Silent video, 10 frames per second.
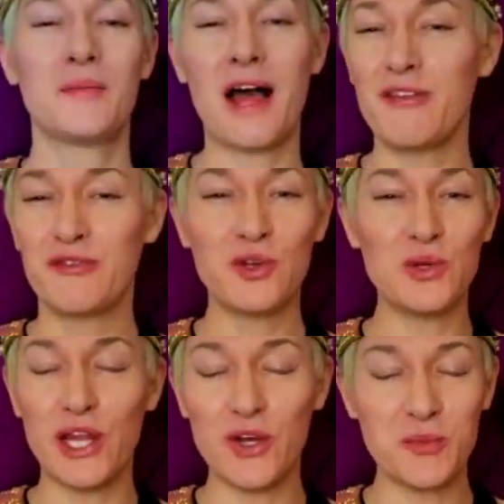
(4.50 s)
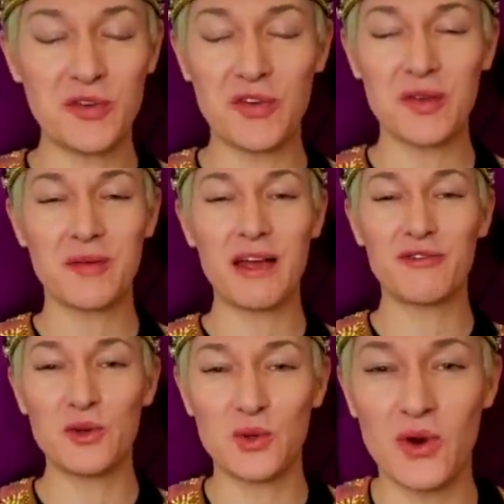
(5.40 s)
my fruit loops, my
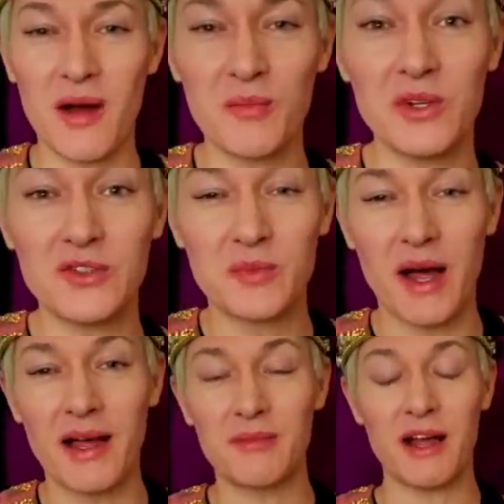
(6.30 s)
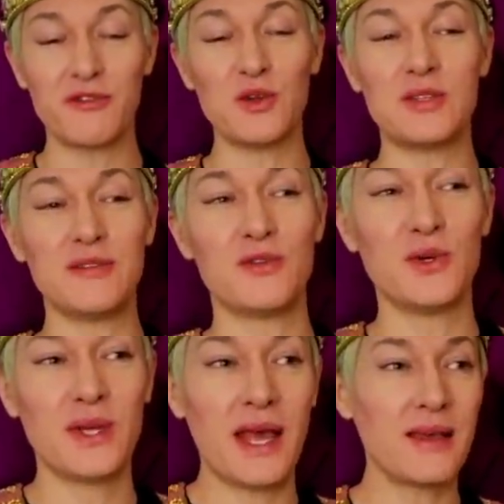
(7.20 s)
fruit crumbles, my, my fruity
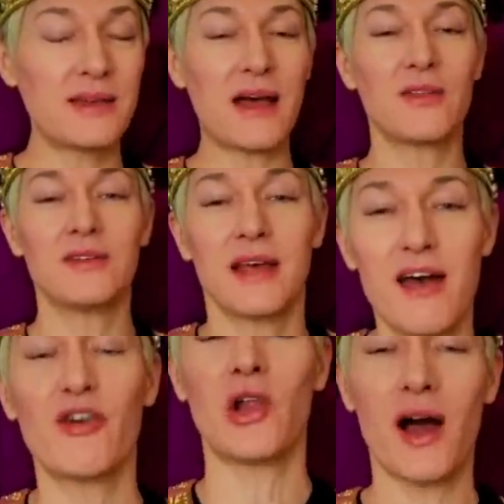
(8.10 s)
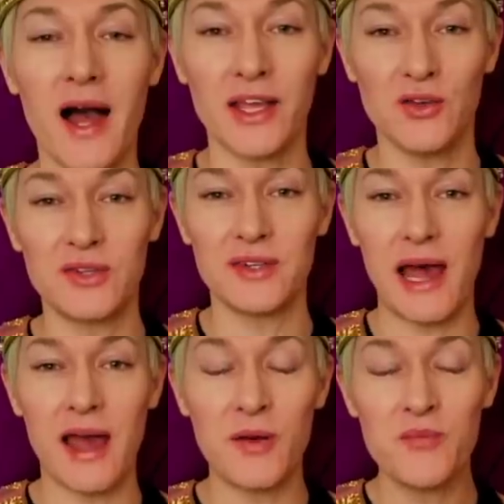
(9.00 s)
cakes, How the devil are you
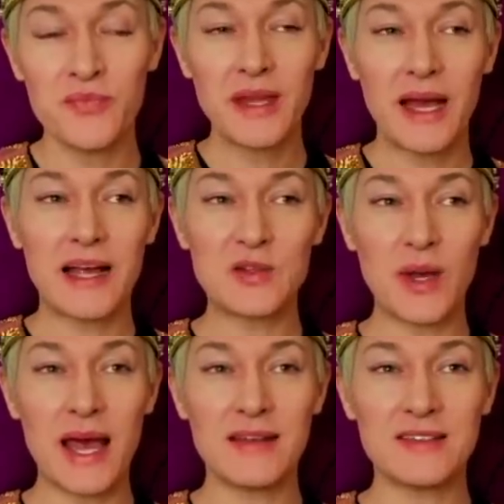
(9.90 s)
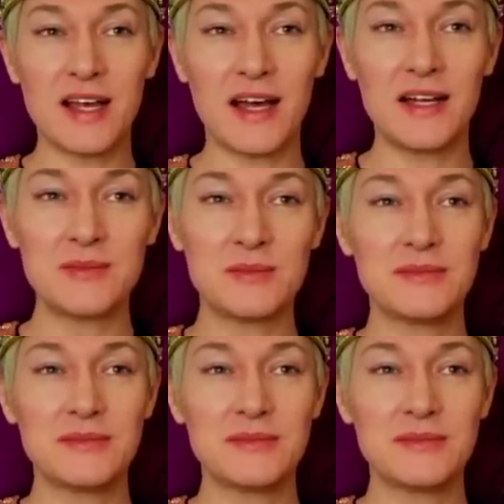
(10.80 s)
today as we enter